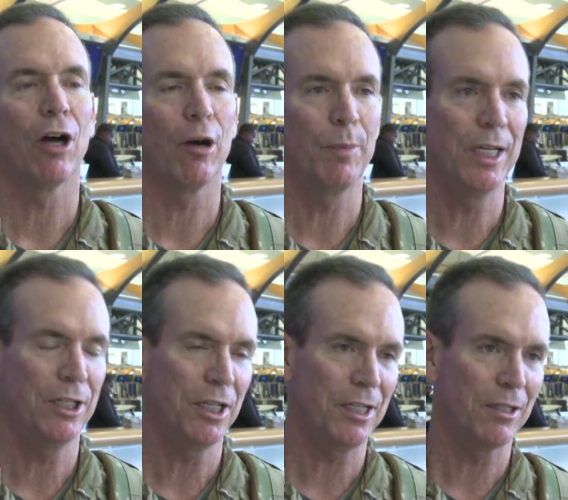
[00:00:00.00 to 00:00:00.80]

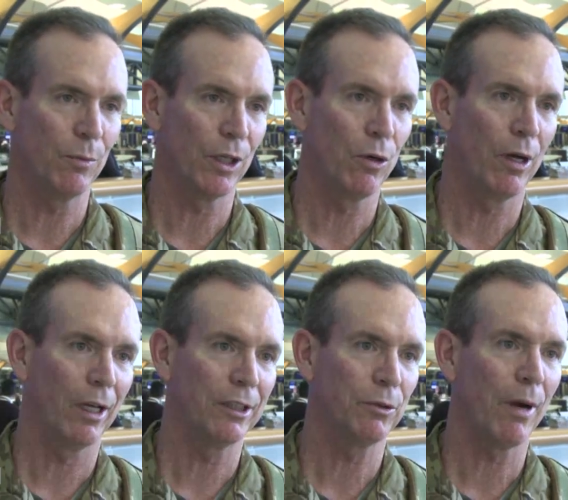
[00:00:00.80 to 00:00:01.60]
RPGs, and
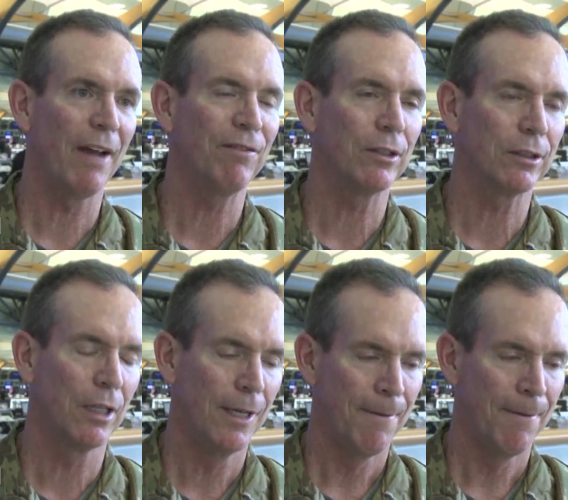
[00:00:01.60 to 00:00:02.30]
recoilless rifles